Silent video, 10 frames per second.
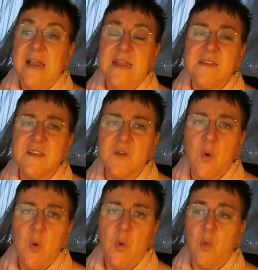Let us
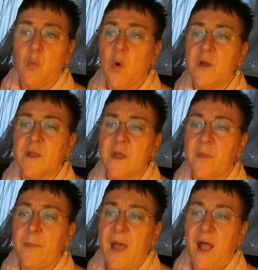all walk the
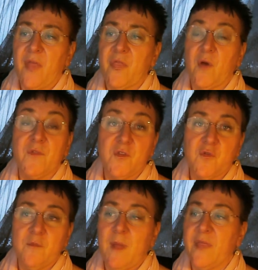path of the
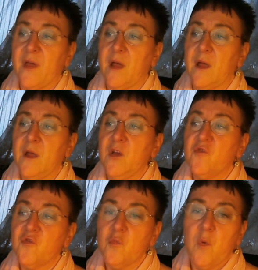true mother,
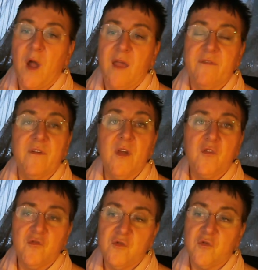true wife,
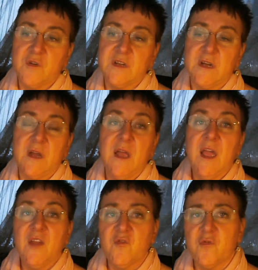true daughter,
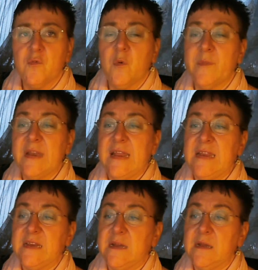and true woman
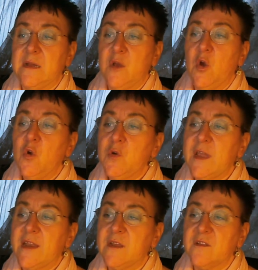leader who
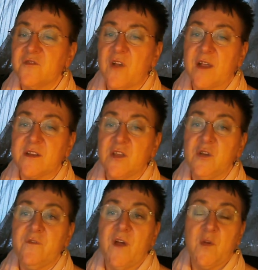can construct a
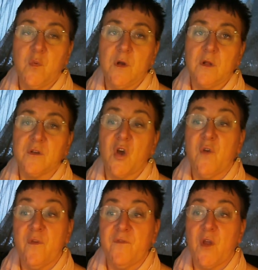unified world
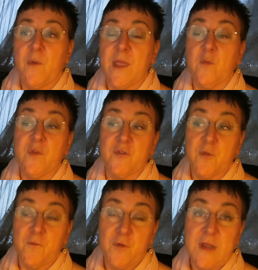overflowing with
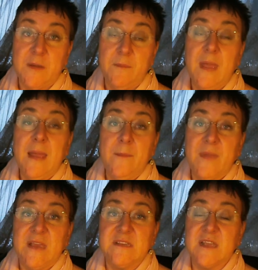true freedom,
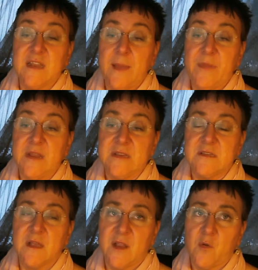peace, and happiness,
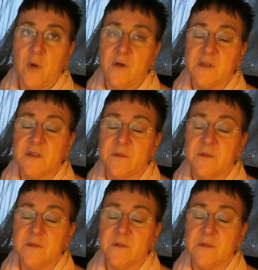unquote.